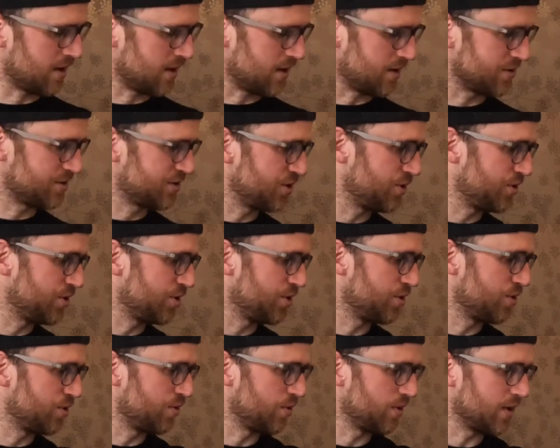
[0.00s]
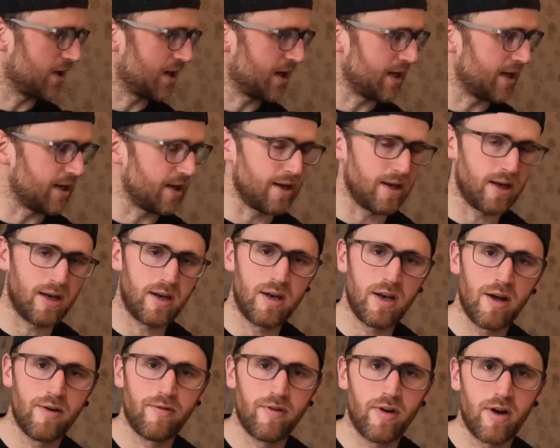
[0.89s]
I'll do you
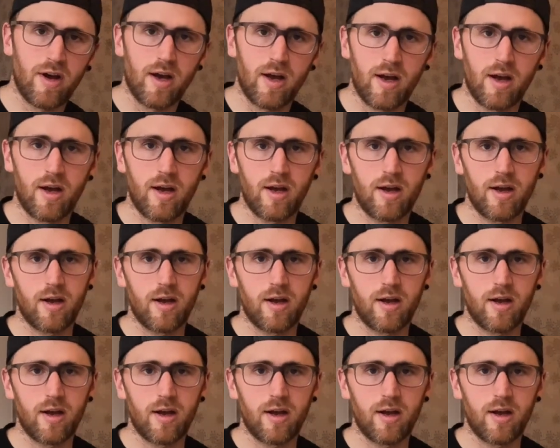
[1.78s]
another